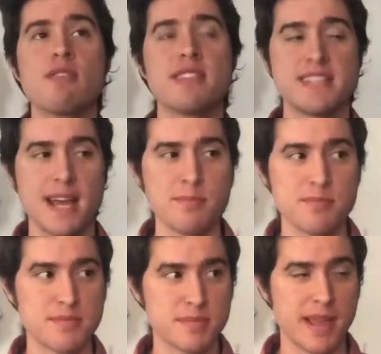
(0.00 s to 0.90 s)
over the
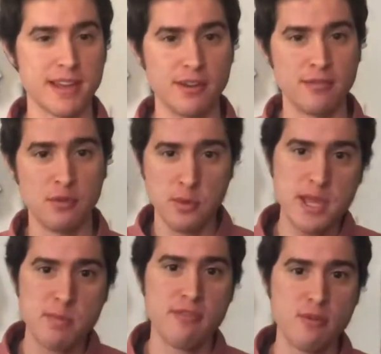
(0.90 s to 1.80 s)
time span of the
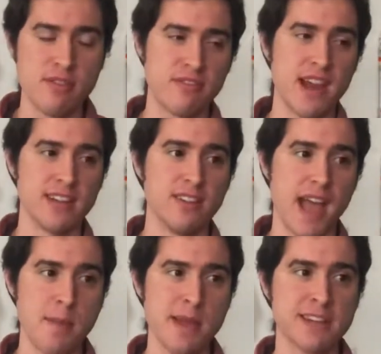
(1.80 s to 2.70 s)
week before the final,
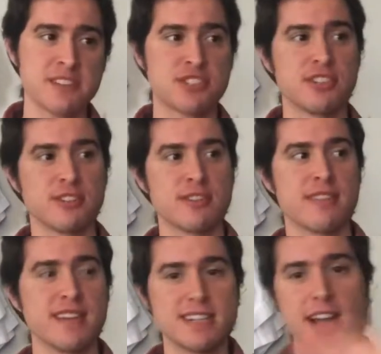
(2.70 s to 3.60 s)
I managed to learn
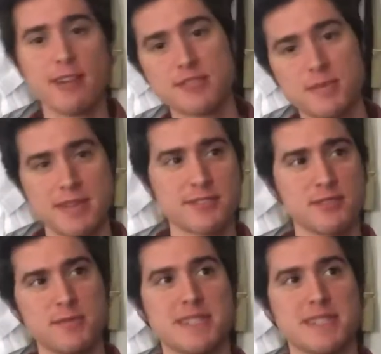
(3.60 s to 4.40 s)
the entire semester's